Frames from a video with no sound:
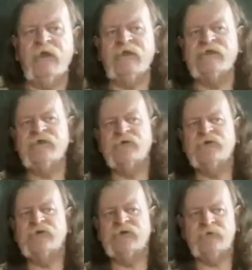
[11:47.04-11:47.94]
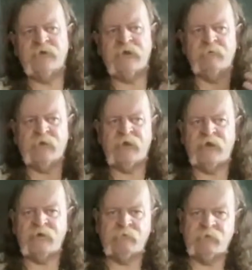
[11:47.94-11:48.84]
it's not just you get
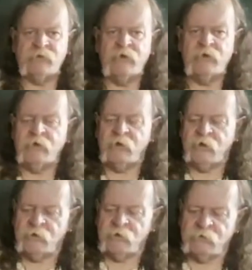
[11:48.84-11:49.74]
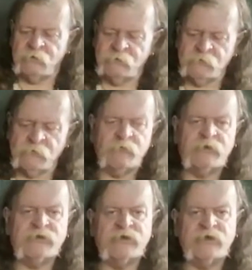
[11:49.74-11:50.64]
paid, but if you're a
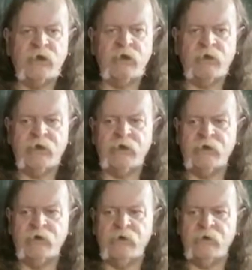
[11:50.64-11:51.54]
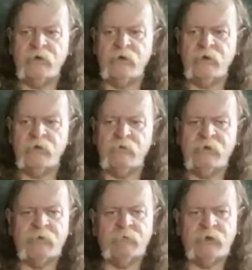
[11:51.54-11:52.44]
prisoner going in, you
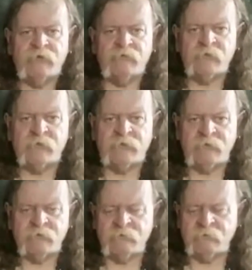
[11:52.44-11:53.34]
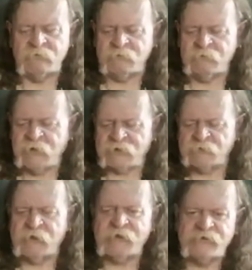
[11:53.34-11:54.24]
get paid for, you, you, you had to
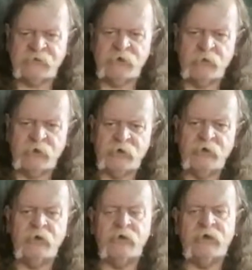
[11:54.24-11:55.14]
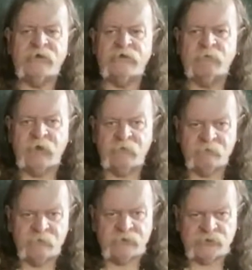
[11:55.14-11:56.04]
pay to go in, you had to pay
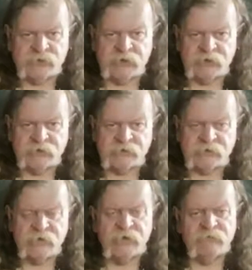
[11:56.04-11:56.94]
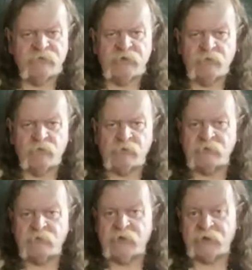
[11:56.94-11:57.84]
for your chains. If you didn't want
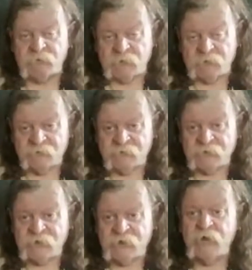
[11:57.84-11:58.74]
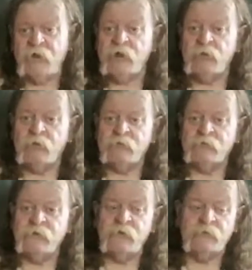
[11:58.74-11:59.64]
one, you had to pay for that. You want food,